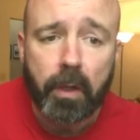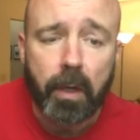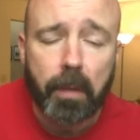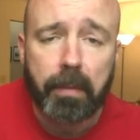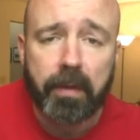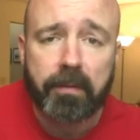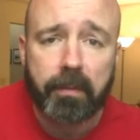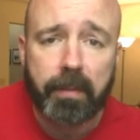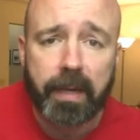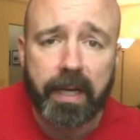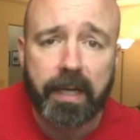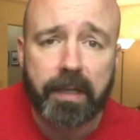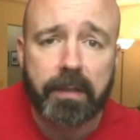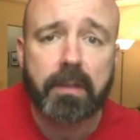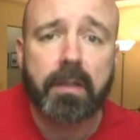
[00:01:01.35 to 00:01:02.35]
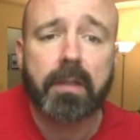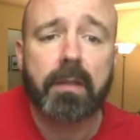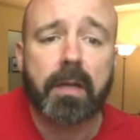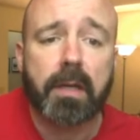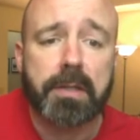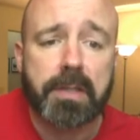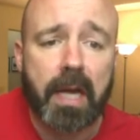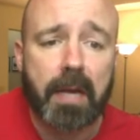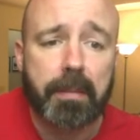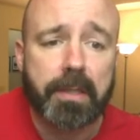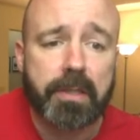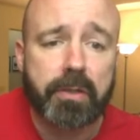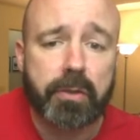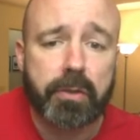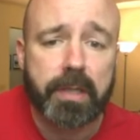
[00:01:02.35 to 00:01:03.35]
But for me, assignments
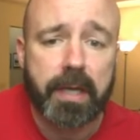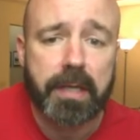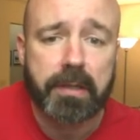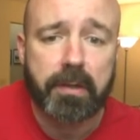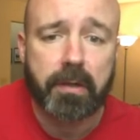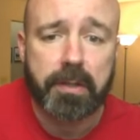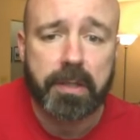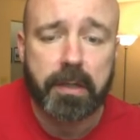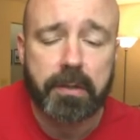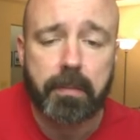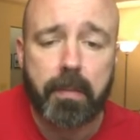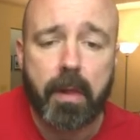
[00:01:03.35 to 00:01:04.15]
Tuesdays and Thursdays.